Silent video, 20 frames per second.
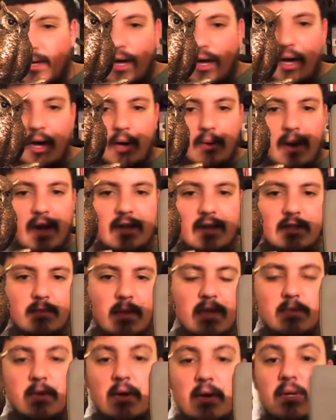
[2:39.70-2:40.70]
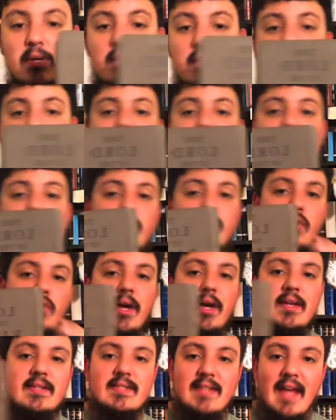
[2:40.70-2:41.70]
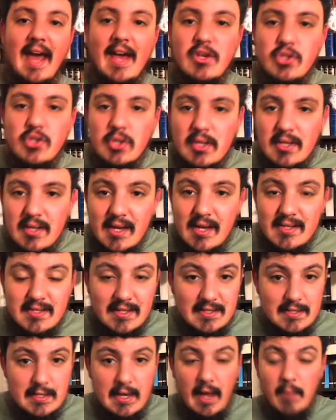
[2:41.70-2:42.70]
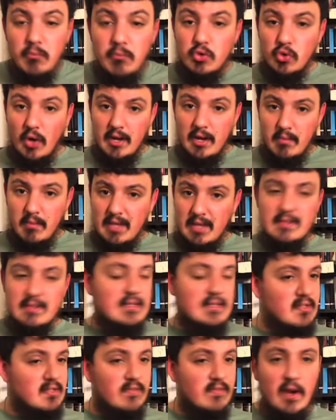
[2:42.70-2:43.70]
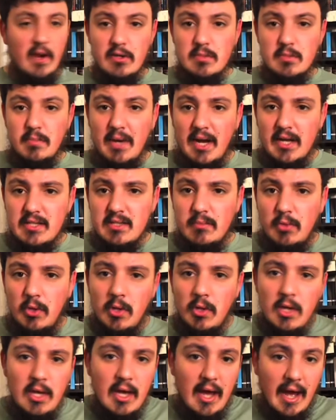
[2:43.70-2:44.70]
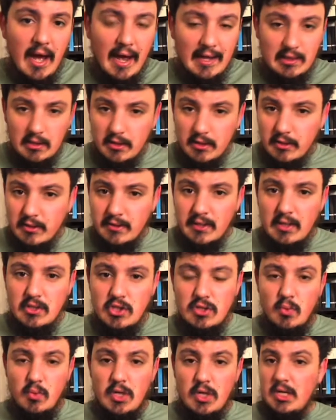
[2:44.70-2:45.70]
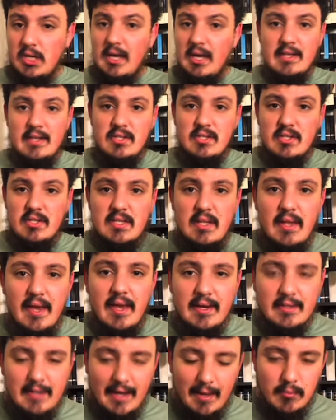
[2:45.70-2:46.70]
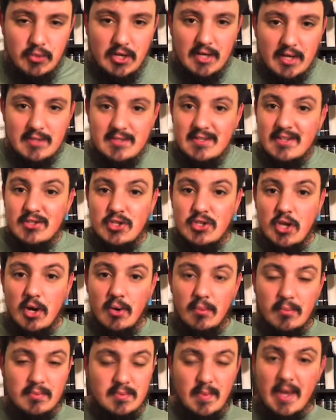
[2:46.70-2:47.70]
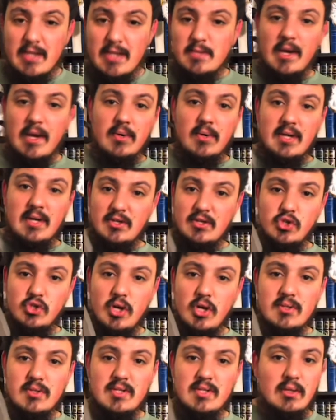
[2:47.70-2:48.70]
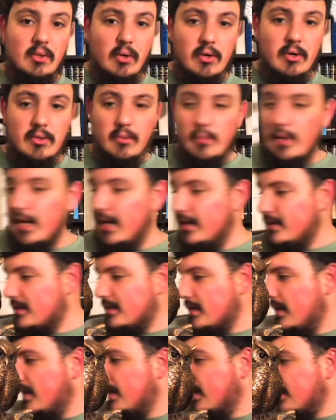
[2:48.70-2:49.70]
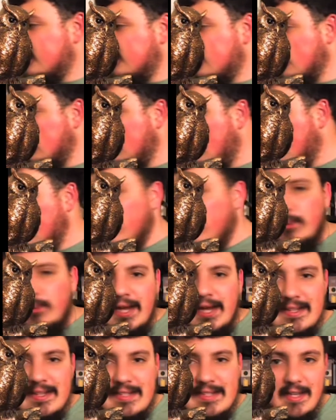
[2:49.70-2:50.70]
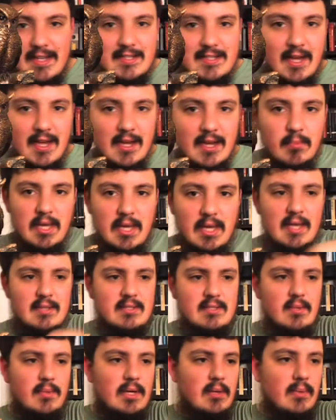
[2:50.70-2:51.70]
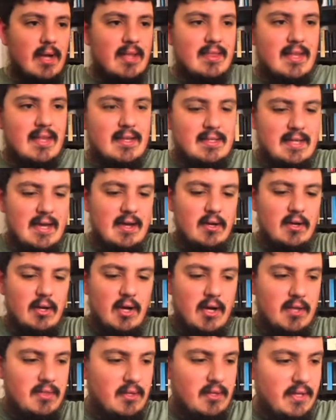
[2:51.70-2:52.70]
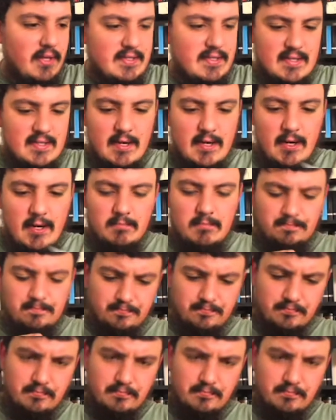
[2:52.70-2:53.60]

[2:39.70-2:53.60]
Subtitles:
All right, Space Penguin has made his choice. As you guys can see, I'm trying to make this as fair as possible. I literally just want you guys to select objects. So Space Penguin has chosen Lord of the Rings. So Lord of the Rings, it's going to be. So we're going to write that down on the list here.